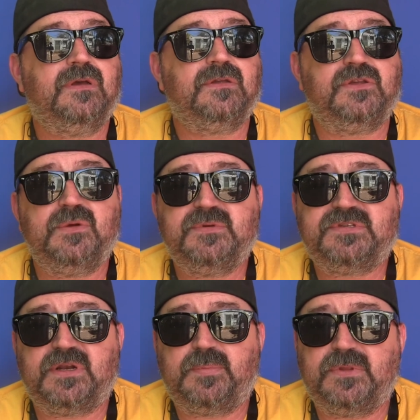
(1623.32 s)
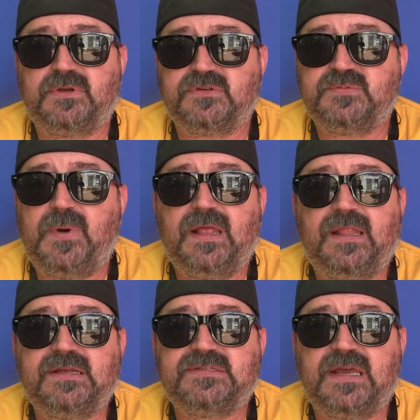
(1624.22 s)
Yuba-Sutter Political
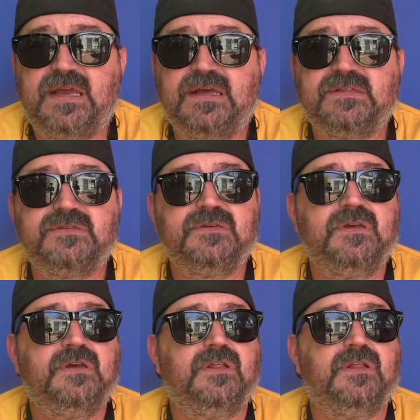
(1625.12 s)
Spotlight's hands,